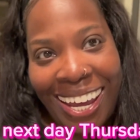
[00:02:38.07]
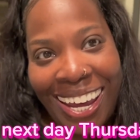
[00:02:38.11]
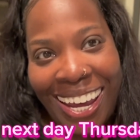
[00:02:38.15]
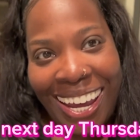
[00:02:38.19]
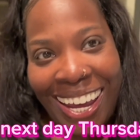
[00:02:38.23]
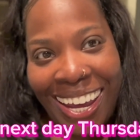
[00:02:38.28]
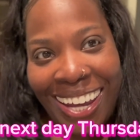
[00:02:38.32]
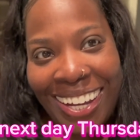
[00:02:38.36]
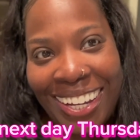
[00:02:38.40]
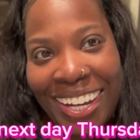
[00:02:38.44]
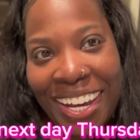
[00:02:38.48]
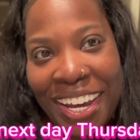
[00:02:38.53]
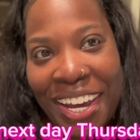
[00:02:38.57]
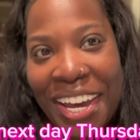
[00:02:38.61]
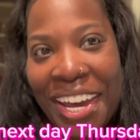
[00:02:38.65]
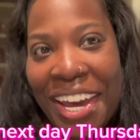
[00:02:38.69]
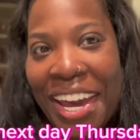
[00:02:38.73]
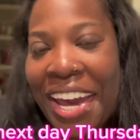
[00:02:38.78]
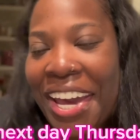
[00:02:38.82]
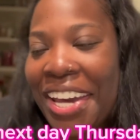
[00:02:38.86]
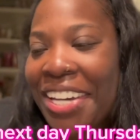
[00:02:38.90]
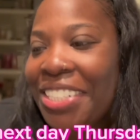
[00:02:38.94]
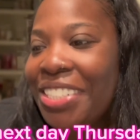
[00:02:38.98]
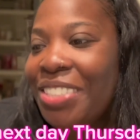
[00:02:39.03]
hey hey
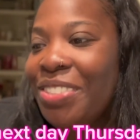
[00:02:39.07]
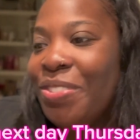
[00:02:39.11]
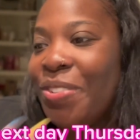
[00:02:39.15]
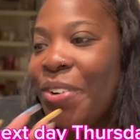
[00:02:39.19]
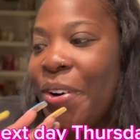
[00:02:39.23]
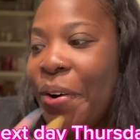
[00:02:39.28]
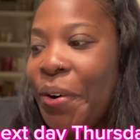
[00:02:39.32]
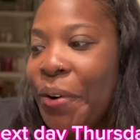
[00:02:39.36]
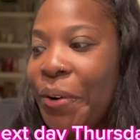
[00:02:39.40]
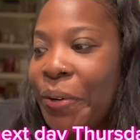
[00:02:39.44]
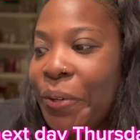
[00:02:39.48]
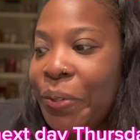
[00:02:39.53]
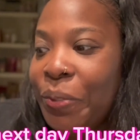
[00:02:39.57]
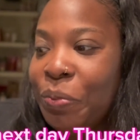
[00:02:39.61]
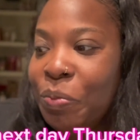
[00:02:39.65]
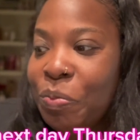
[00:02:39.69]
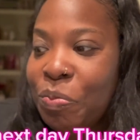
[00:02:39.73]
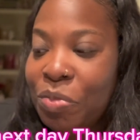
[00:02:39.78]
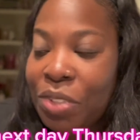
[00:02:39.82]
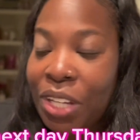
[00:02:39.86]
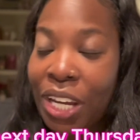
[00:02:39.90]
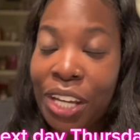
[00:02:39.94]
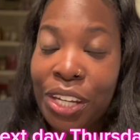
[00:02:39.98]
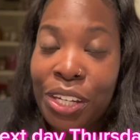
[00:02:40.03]
hey you all
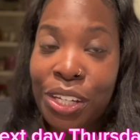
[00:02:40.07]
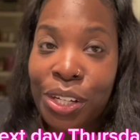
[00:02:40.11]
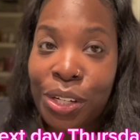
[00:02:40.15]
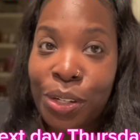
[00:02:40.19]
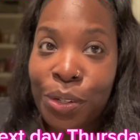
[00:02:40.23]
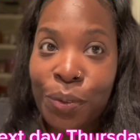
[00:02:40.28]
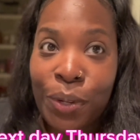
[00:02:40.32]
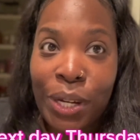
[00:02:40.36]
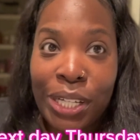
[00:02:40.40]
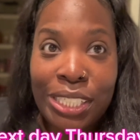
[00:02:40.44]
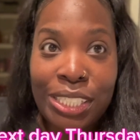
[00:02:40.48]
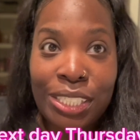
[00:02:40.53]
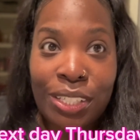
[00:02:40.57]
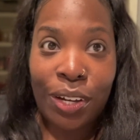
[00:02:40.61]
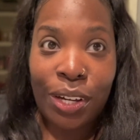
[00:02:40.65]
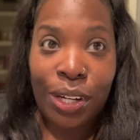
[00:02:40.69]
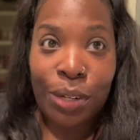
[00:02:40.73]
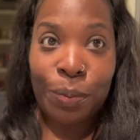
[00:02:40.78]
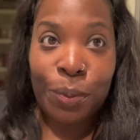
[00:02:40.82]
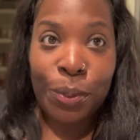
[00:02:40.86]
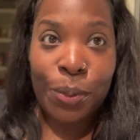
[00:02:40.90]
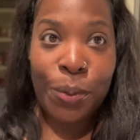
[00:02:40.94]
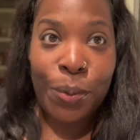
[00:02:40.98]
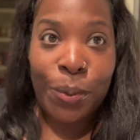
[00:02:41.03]
i know i started
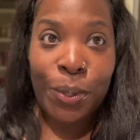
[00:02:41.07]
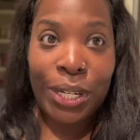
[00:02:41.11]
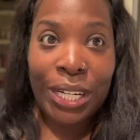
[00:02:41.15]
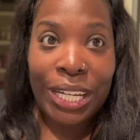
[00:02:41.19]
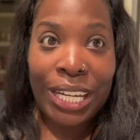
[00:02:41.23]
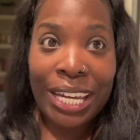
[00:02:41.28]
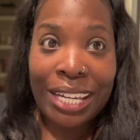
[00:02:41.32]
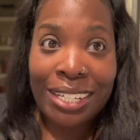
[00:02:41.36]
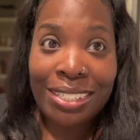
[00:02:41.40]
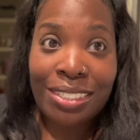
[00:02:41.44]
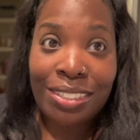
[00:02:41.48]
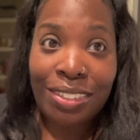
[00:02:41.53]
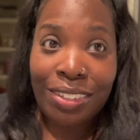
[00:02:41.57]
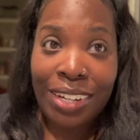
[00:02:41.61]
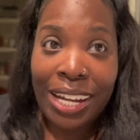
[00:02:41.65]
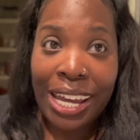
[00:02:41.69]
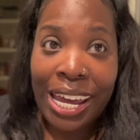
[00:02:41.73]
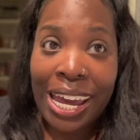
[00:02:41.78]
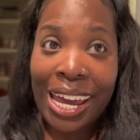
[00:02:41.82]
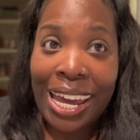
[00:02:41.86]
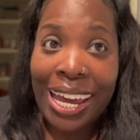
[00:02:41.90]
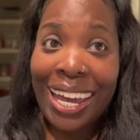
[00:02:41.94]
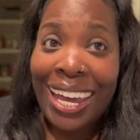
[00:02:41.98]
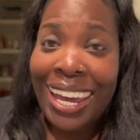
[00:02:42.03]
recording
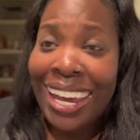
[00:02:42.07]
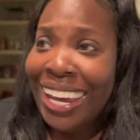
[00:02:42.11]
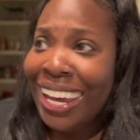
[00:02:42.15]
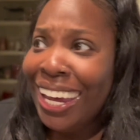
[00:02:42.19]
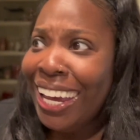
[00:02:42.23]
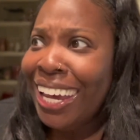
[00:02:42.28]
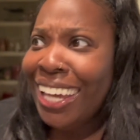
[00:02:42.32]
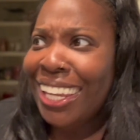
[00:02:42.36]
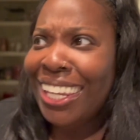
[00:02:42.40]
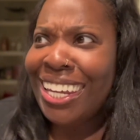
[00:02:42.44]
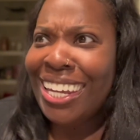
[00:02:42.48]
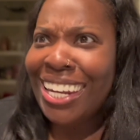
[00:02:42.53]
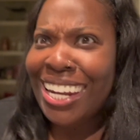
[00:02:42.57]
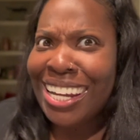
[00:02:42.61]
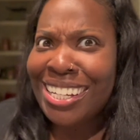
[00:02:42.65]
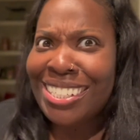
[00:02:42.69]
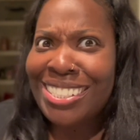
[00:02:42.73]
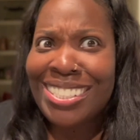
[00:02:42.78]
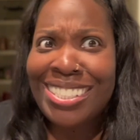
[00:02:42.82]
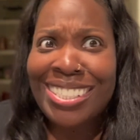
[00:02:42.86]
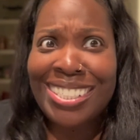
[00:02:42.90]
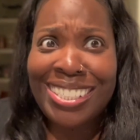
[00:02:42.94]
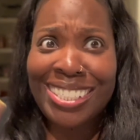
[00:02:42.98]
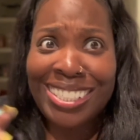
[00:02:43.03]
yesterday and then i
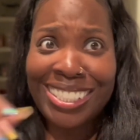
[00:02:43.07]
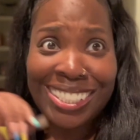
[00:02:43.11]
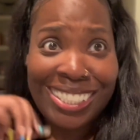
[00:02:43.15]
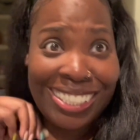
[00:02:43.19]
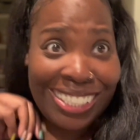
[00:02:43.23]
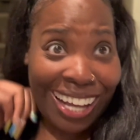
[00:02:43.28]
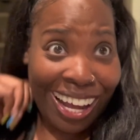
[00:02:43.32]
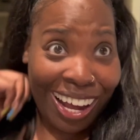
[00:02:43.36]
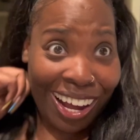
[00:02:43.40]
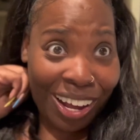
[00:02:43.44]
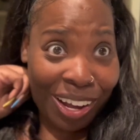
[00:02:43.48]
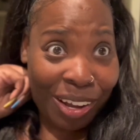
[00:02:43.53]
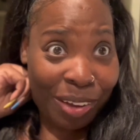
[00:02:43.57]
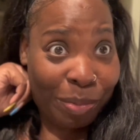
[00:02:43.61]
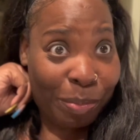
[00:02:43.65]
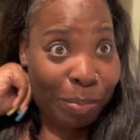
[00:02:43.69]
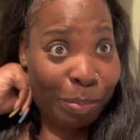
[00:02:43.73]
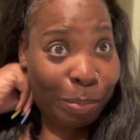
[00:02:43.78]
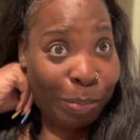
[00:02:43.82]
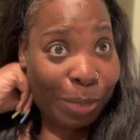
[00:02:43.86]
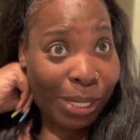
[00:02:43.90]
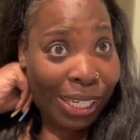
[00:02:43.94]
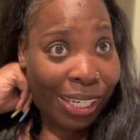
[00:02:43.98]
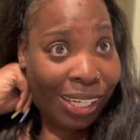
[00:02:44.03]
just stopped
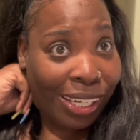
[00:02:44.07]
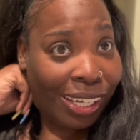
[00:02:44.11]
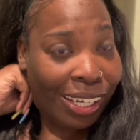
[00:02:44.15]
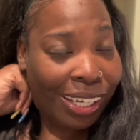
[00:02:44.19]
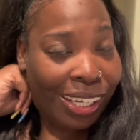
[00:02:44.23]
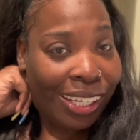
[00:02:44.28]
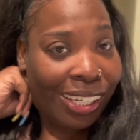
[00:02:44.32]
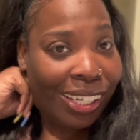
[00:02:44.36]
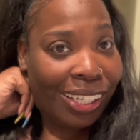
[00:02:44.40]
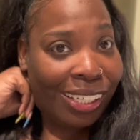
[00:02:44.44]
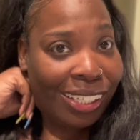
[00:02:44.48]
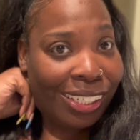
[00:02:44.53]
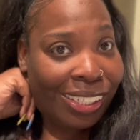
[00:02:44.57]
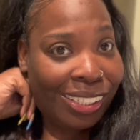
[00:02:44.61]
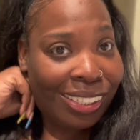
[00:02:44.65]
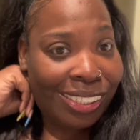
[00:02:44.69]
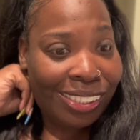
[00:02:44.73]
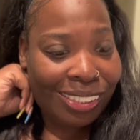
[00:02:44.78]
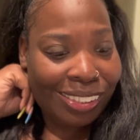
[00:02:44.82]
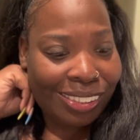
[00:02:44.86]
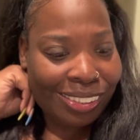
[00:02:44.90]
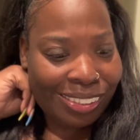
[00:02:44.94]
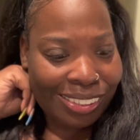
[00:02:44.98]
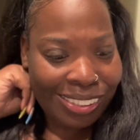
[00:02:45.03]
because
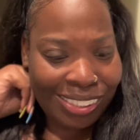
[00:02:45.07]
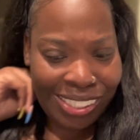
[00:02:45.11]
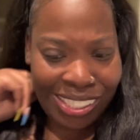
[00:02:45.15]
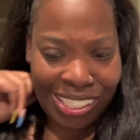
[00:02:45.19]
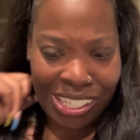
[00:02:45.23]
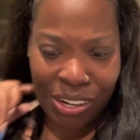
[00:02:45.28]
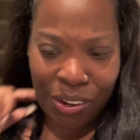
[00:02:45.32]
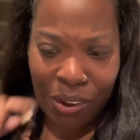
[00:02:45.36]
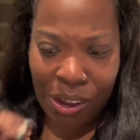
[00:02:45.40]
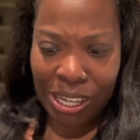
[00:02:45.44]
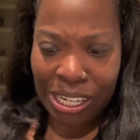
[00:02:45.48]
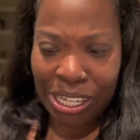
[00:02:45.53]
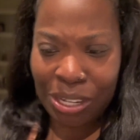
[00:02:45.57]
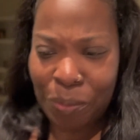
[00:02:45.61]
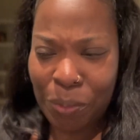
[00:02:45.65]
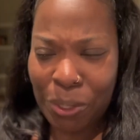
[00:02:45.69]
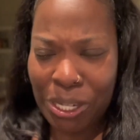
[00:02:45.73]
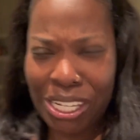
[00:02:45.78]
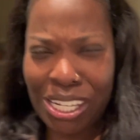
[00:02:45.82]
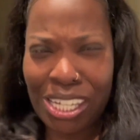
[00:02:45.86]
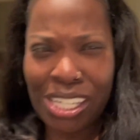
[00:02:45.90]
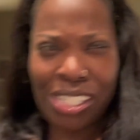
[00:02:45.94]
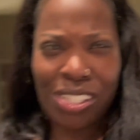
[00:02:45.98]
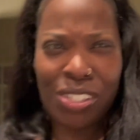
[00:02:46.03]
you know i didn't want
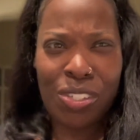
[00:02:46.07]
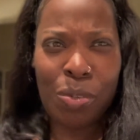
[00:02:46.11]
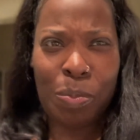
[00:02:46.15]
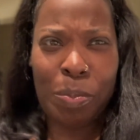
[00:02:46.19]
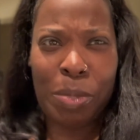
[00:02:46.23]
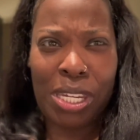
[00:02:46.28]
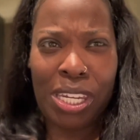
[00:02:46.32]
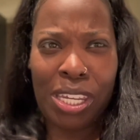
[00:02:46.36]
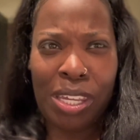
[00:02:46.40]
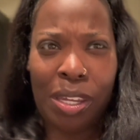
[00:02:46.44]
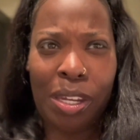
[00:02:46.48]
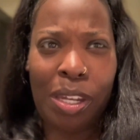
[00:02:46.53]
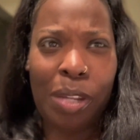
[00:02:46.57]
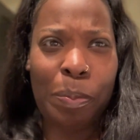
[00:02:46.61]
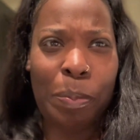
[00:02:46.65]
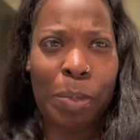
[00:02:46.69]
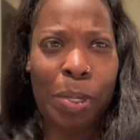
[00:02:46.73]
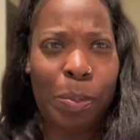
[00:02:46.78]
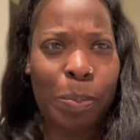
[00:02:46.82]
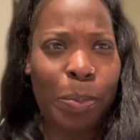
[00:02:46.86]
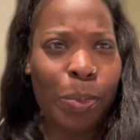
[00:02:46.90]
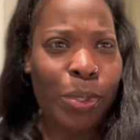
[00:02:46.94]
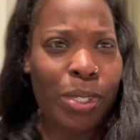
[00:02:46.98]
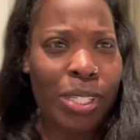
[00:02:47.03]
to get too many of the
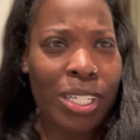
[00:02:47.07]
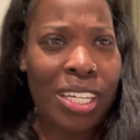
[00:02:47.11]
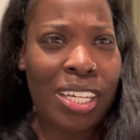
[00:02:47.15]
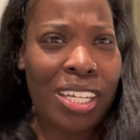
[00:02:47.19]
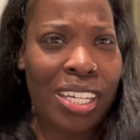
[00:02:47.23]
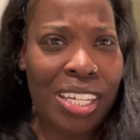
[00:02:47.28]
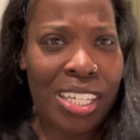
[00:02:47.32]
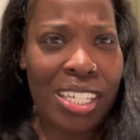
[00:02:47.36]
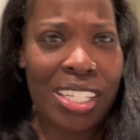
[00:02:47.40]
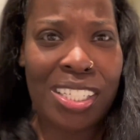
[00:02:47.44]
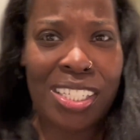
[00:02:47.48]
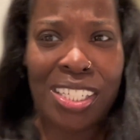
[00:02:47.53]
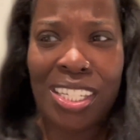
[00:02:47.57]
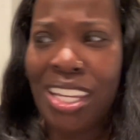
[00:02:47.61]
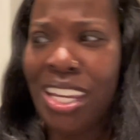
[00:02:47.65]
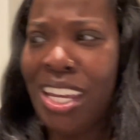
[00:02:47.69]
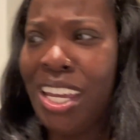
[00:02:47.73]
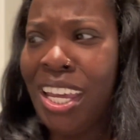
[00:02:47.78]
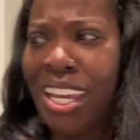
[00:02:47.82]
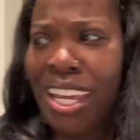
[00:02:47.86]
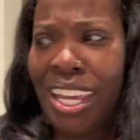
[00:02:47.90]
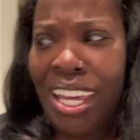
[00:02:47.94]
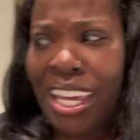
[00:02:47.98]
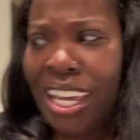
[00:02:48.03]
people kids
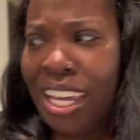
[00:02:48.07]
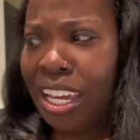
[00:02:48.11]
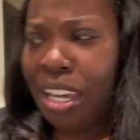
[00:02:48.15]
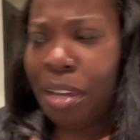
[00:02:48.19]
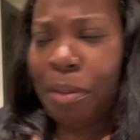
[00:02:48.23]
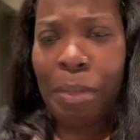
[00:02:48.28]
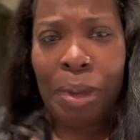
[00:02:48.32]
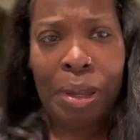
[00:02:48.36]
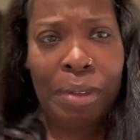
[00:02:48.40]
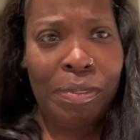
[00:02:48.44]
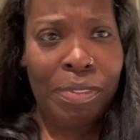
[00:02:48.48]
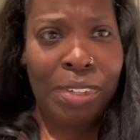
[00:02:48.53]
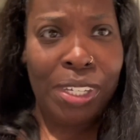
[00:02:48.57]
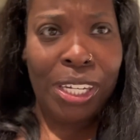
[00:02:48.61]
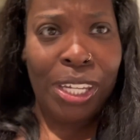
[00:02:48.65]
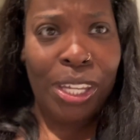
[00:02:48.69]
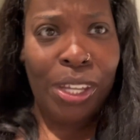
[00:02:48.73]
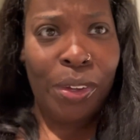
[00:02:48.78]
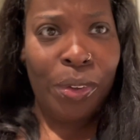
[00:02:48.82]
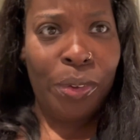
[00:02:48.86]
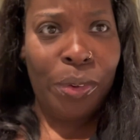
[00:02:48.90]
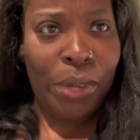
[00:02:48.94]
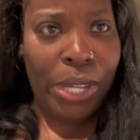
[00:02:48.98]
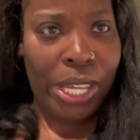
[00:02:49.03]
in my
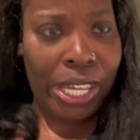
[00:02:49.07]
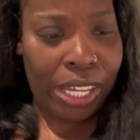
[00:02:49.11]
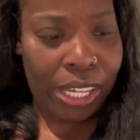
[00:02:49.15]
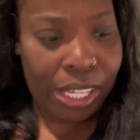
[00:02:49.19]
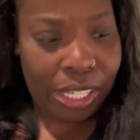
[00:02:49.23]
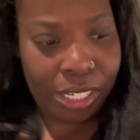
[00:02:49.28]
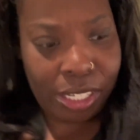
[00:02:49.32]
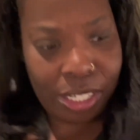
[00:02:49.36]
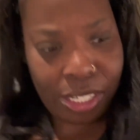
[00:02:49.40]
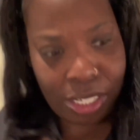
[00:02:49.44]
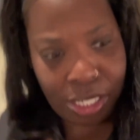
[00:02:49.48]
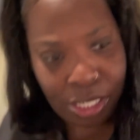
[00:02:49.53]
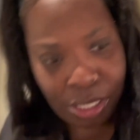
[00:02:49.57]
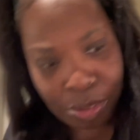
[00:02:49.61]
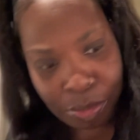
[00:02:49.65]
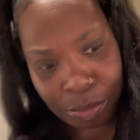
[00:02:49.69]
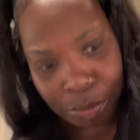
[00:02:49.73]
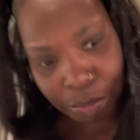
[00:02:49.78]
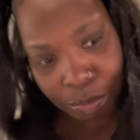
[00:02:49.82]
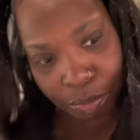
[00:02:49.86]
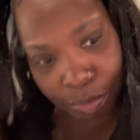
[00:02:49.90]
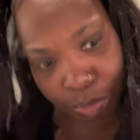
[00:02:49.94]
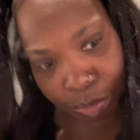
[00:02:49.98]
video at um